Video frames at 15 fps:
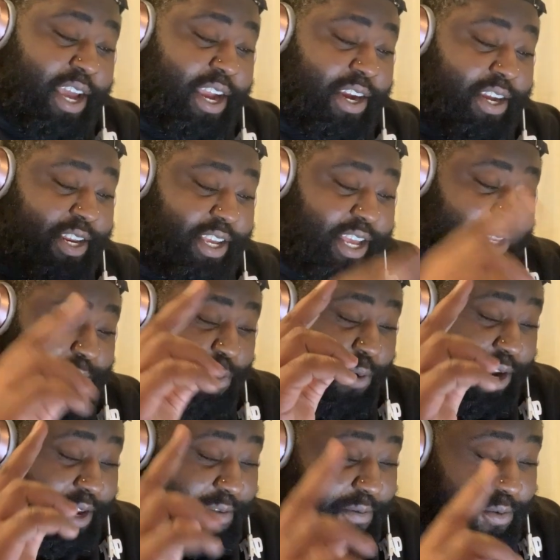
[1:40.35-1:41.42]
You're gonna get
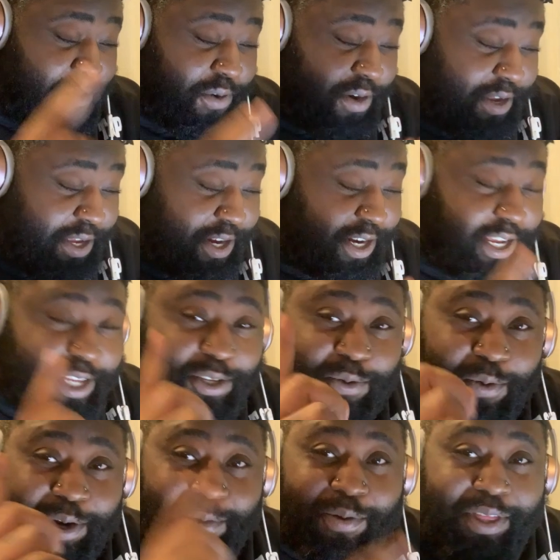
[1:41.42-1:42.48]

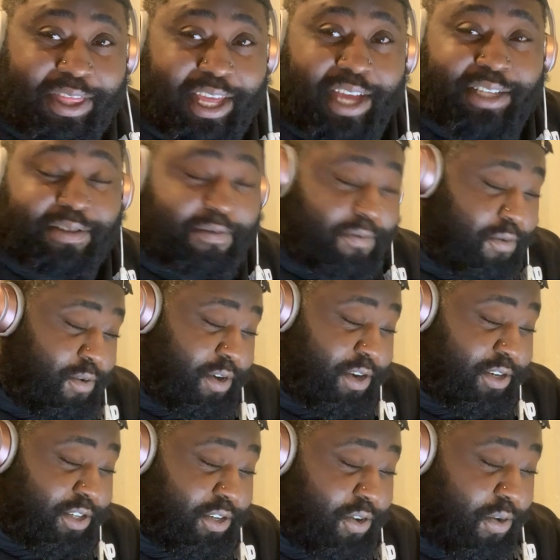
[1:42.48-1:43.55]

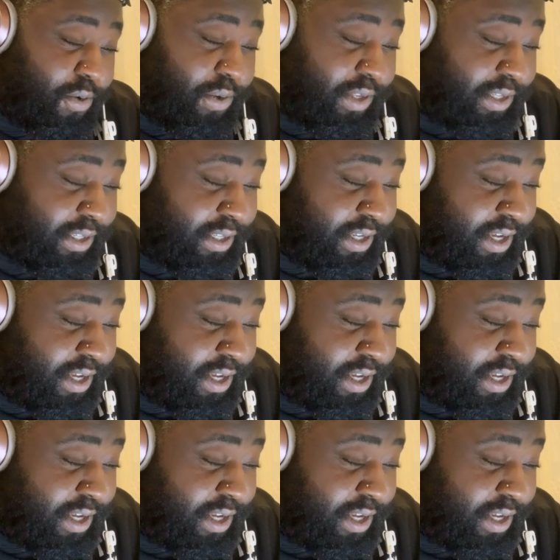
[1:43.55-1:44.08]
21,400 golds,